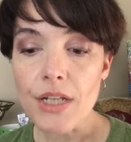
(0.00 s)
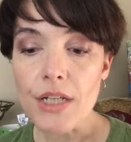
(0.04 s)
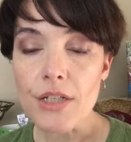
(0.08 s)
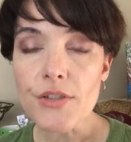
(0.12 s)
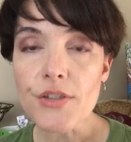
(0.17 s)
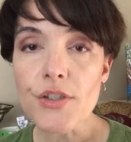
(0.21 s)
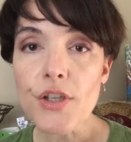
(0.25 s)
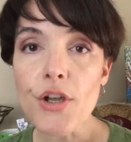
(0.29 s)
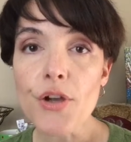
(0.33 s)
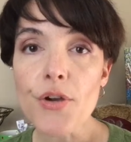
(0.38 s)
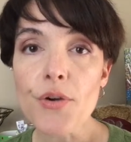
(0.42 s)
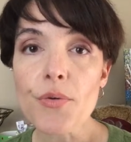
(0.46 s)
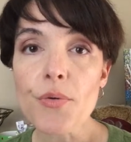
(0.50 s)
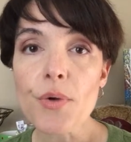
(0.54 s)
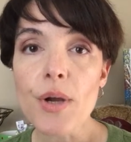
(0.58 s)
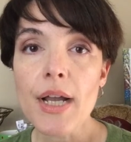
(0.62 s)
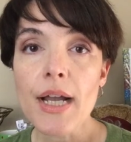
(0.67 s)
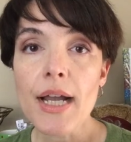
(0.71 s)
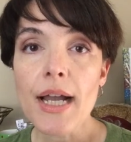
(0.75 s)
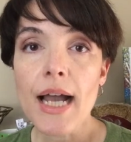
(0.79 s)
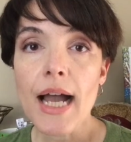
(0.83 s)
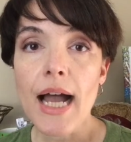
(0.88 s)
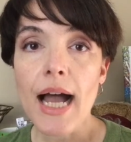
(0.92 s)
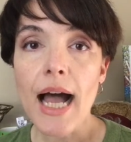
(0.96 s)
So
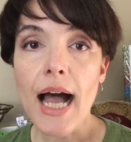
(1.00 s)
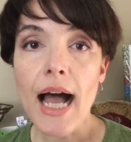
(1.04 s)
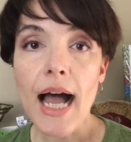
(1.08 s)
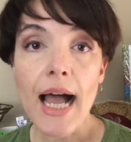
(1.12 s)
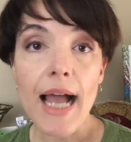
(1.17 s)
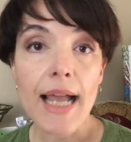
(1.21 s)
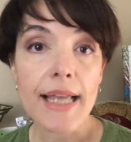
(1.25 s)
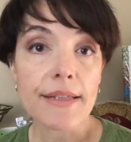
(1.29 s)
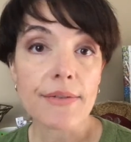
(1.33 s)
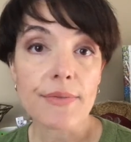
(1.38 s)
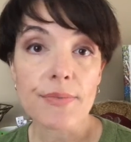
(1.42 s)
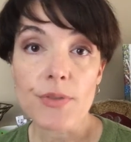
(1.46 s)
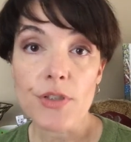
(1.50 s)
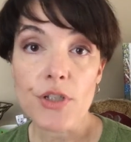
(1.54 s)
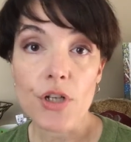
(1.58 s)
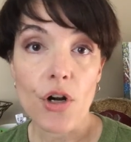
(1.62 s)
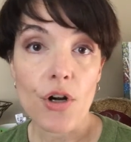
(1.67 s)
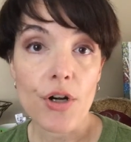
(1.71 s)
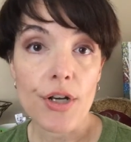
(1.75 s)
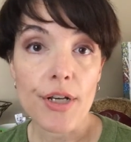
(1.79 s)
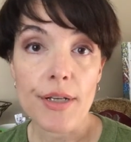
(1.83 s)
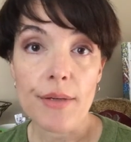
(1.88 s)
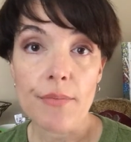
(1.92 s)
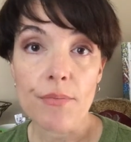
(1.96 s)
I
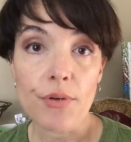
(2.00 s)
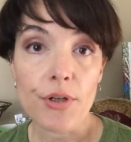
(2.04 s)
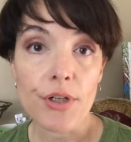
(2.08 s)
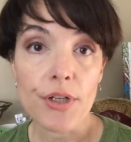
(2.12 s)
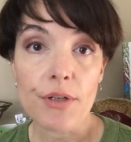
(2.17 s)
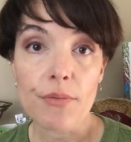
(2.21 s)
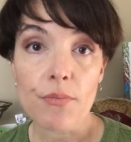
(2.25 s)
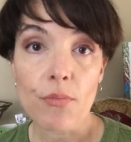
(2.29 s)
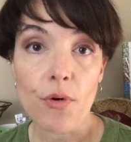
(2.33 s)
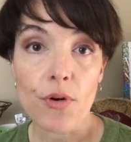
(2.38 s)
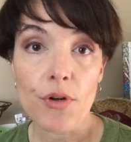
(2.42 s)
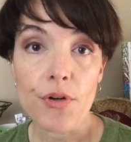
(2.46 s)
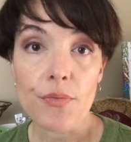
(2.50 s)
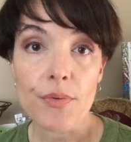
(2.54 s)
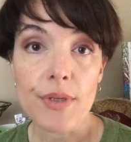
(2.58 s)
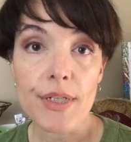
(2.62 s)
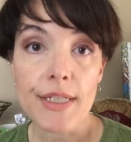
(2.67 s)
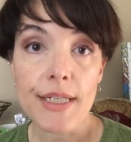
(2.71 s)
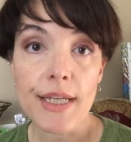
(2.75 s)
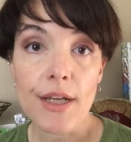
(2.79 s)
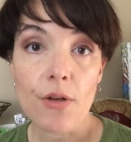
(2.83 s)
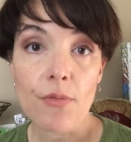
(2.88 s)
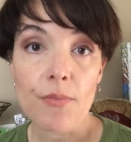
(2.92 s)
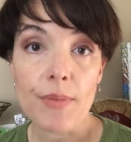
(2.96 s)
started in brick and mortar
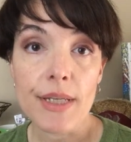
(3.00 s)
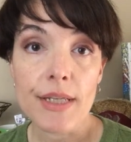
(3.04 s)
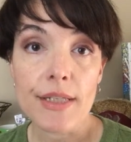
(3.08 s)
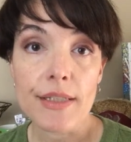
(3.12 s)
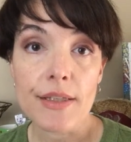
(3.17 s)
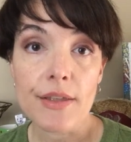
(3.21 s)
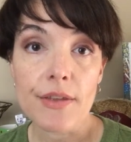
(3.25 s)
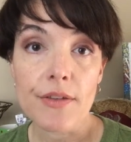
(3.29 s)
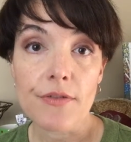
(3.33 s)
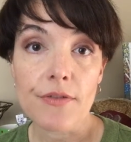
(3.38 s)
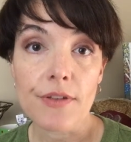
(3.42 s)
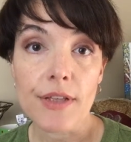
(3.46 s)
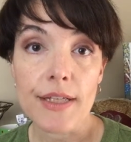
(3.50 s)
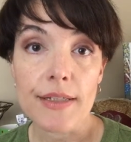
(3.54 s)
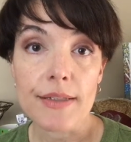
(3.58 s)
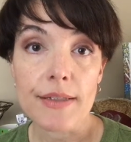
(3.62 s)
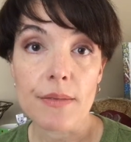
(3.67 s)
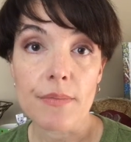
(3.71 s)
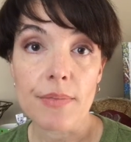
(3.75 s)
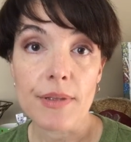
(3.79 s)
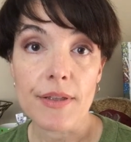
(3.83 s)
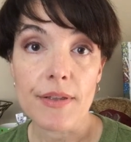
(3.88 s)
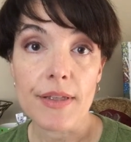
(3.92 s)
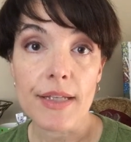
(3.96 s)
retail because of the
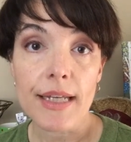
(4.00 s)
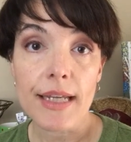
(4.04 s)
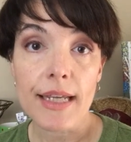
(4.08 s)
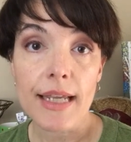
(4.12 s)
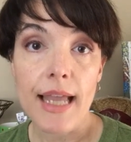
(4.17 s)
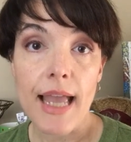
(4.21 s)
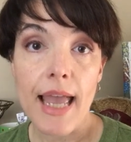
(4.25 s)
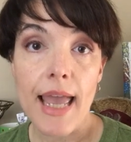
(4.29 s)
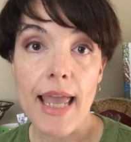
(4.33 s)
flexibility,